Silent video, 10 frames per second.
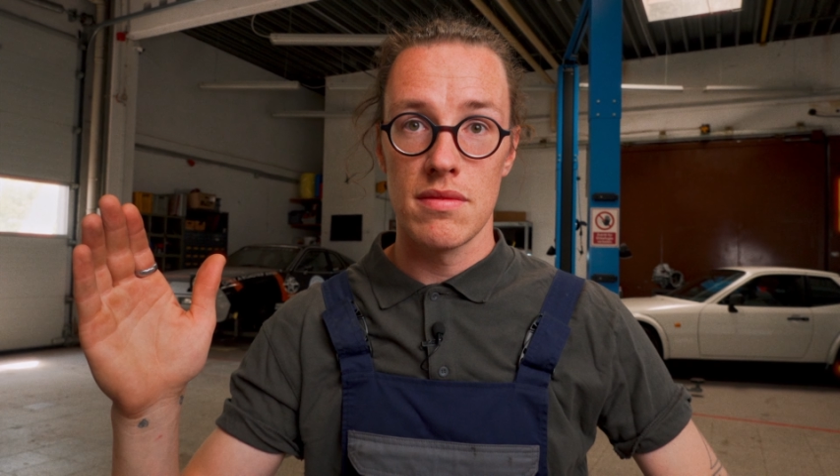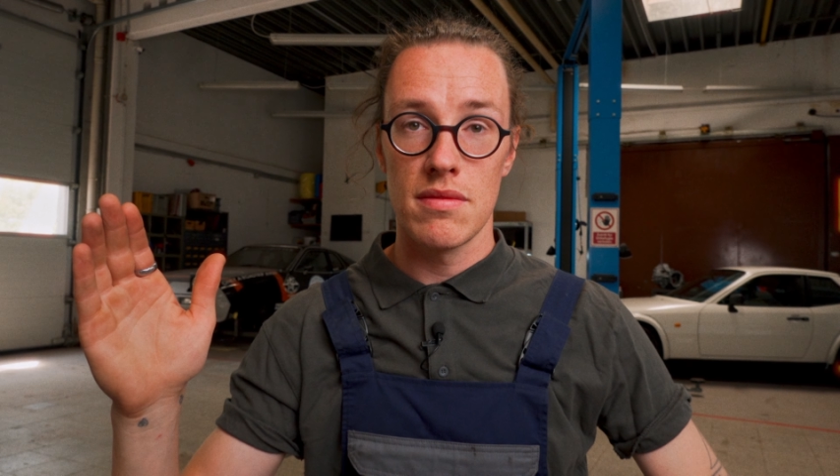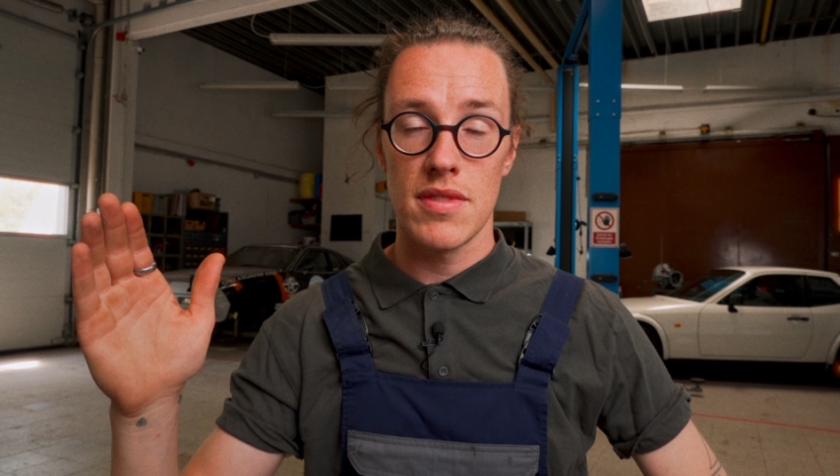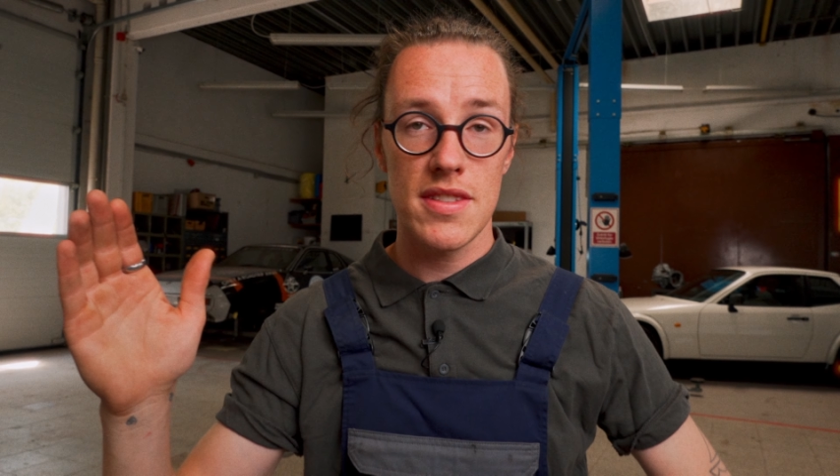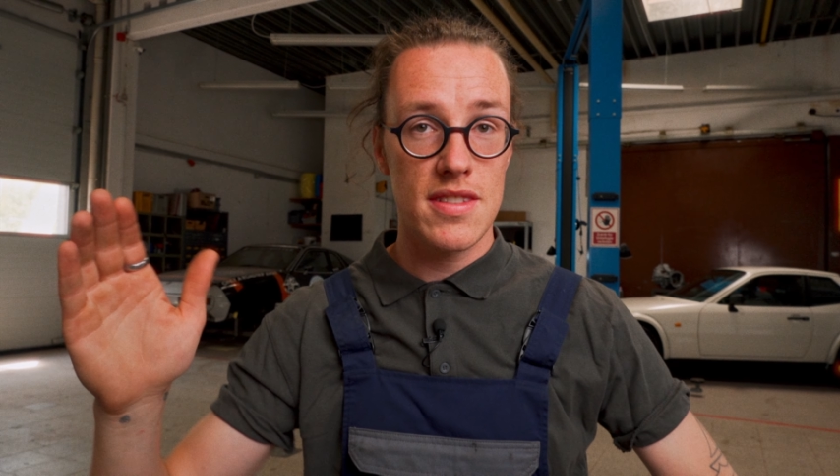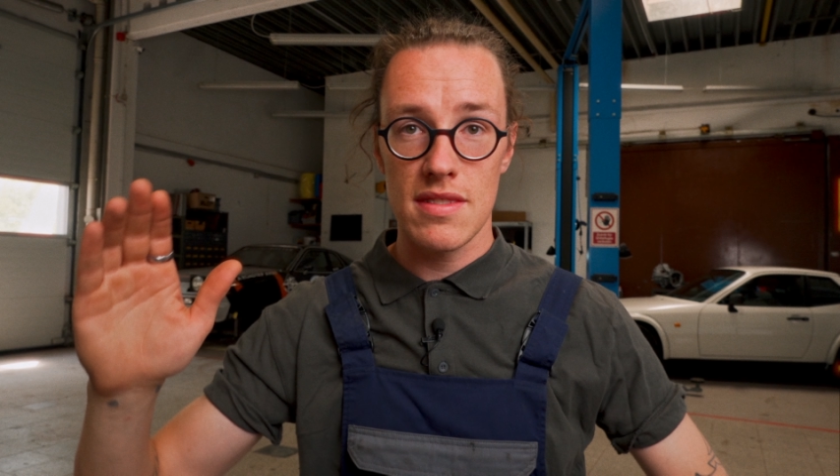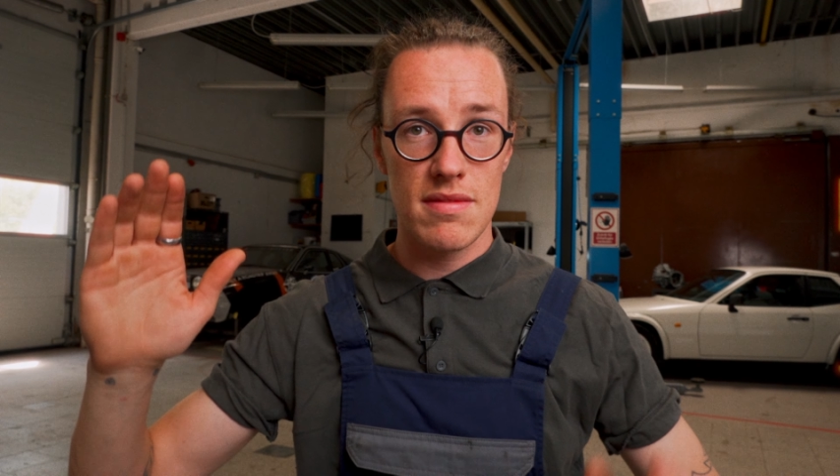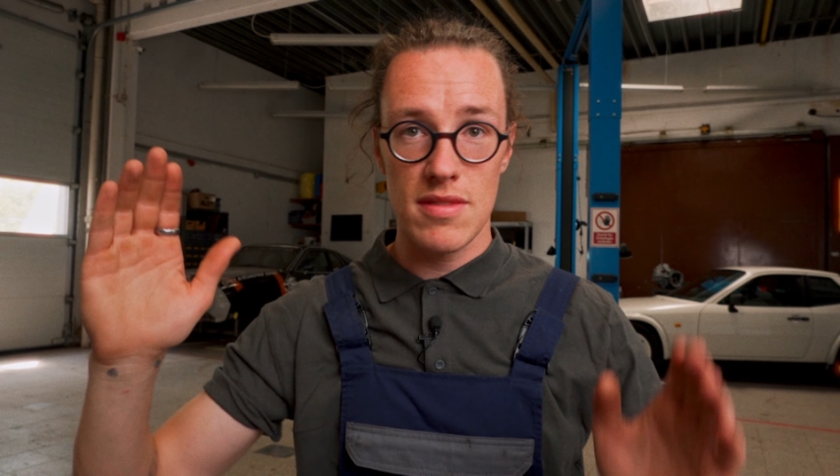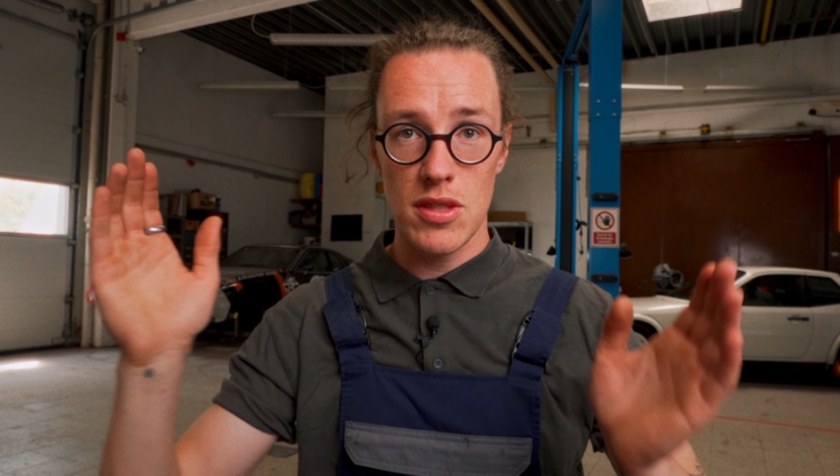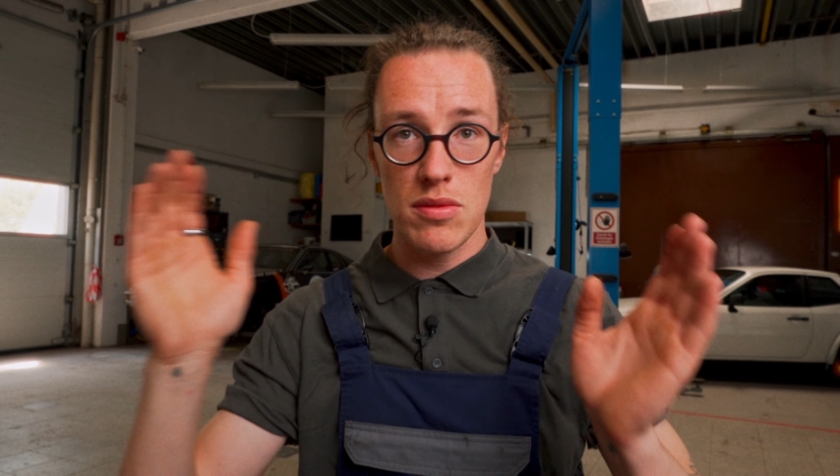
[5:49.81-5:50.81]
This,
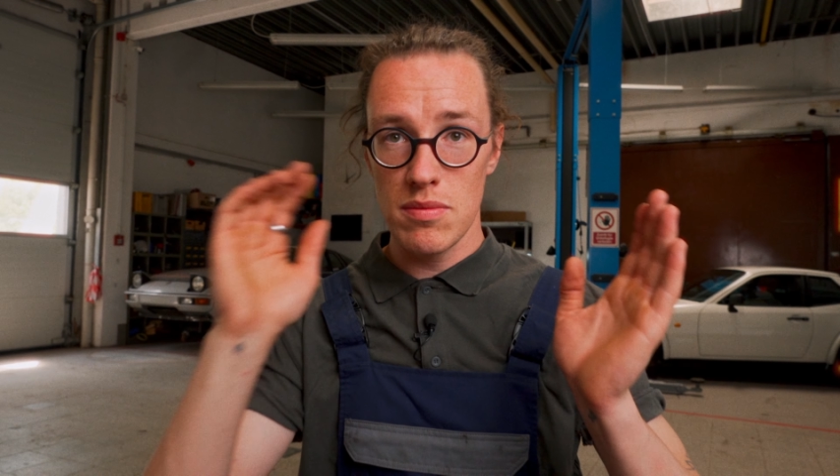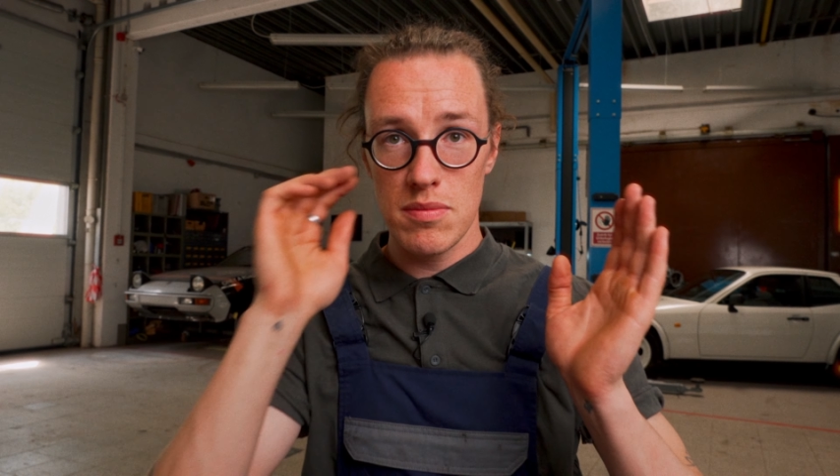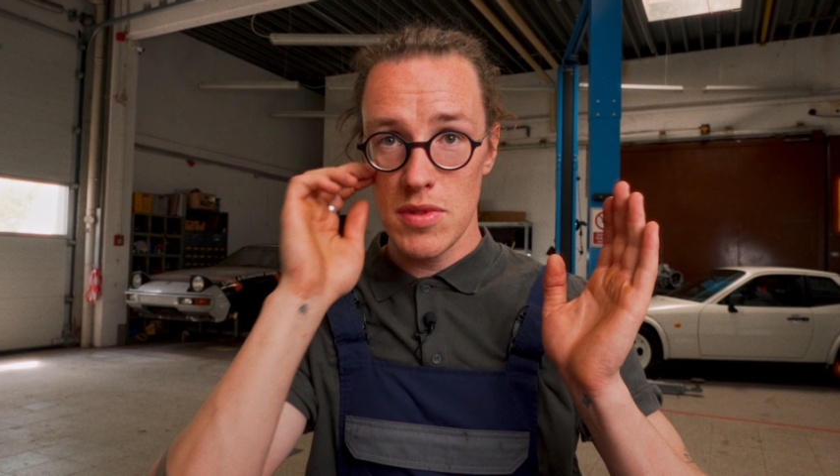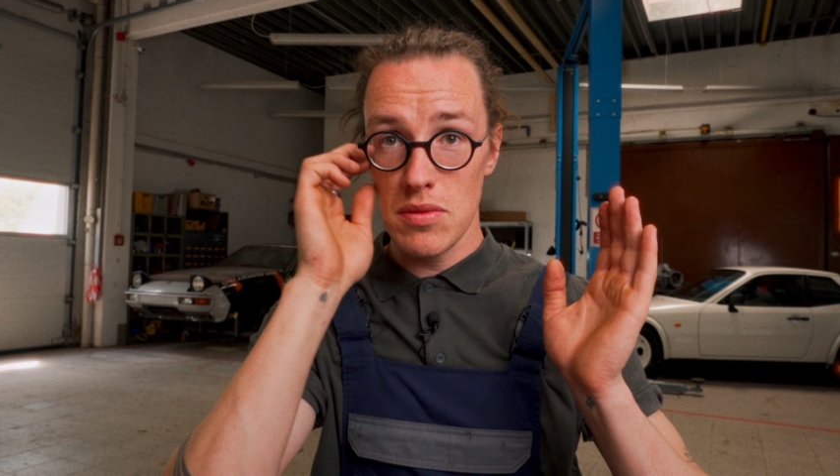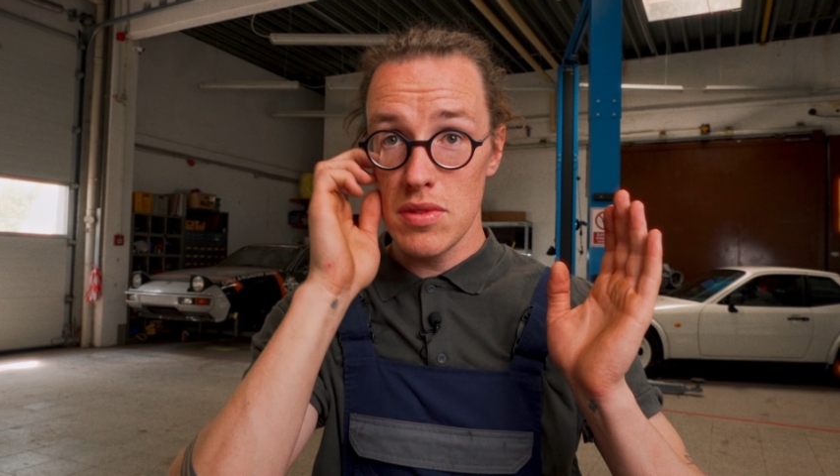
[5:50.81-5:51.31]
you, you,